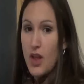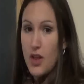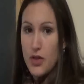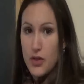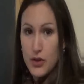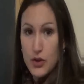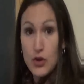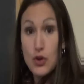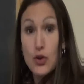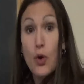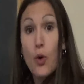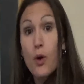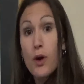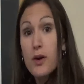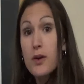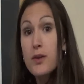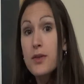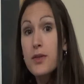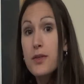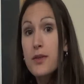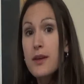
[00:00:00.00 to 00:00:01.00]
The
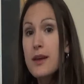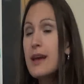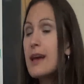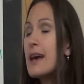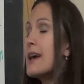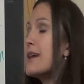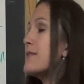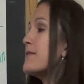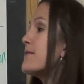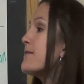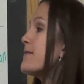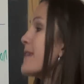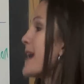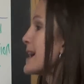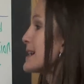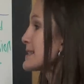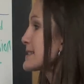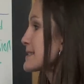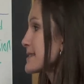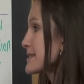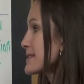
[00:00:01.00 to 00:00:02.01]
North
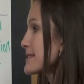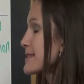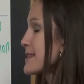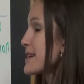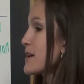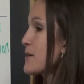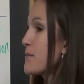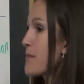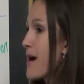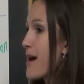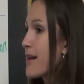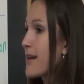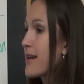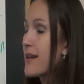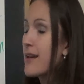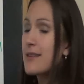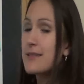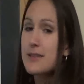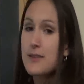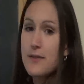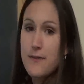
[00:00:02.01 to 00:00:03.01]
invests their
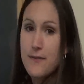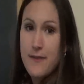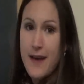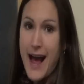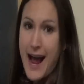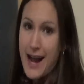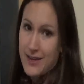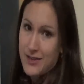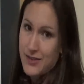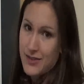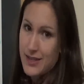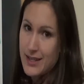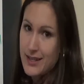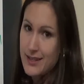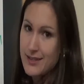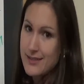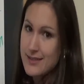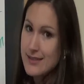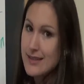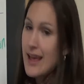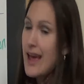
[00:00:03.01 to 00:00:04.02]
money into
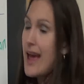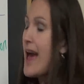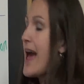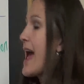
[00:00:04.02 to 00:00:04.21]
factories,